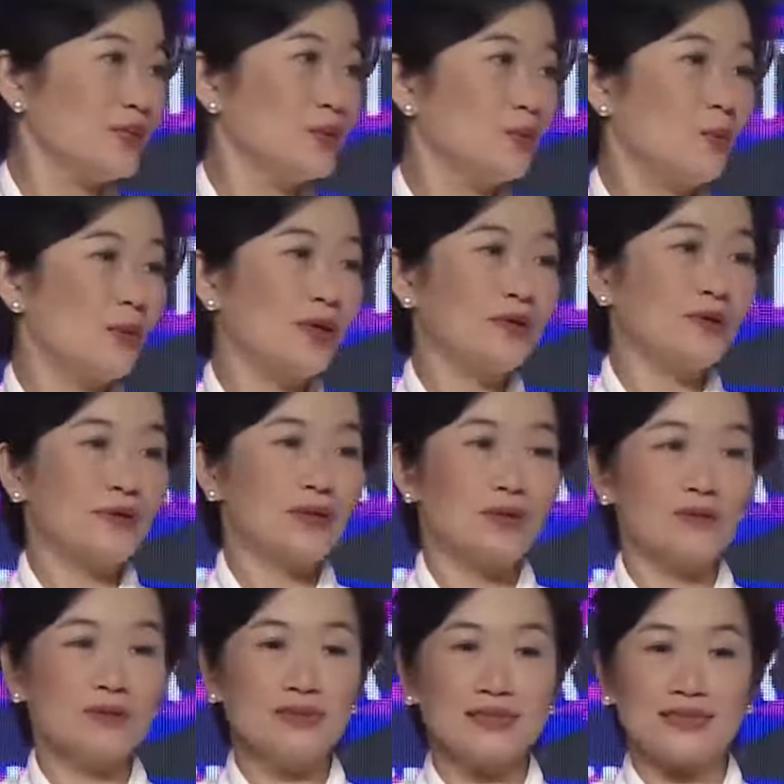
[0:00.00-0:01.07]
where you can
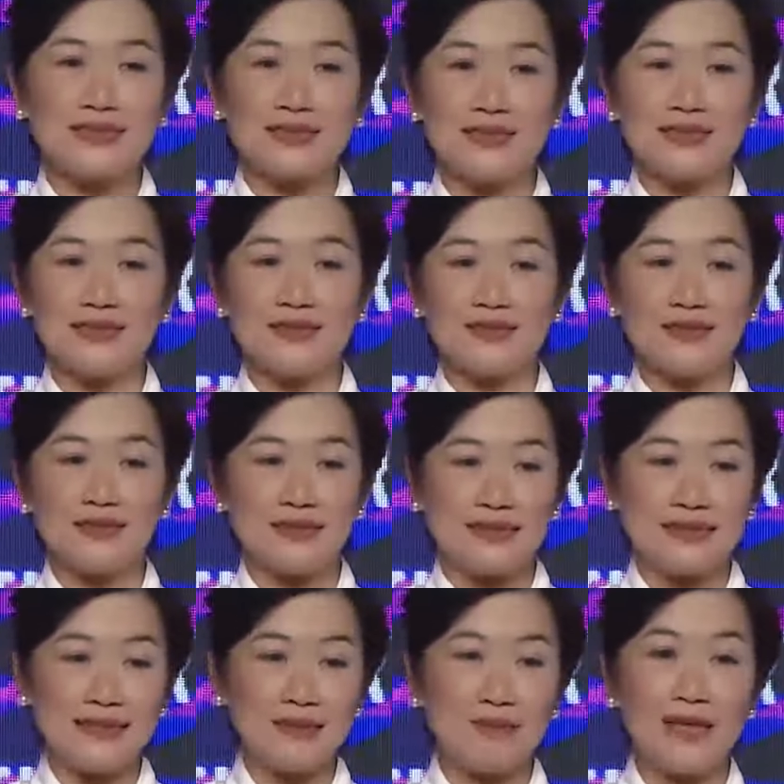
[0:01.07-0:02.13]
only see the
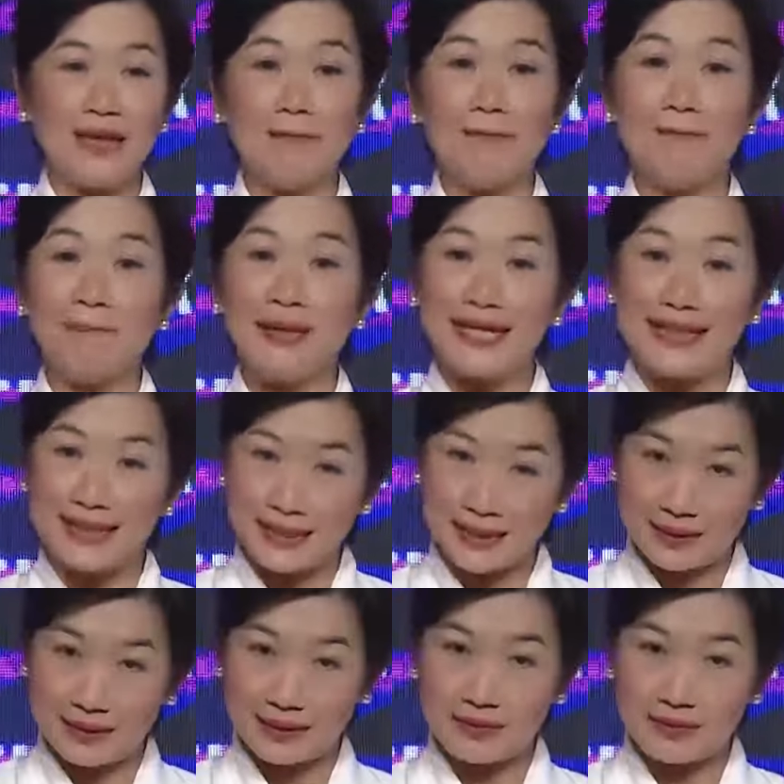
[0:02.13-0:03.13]
deep embedding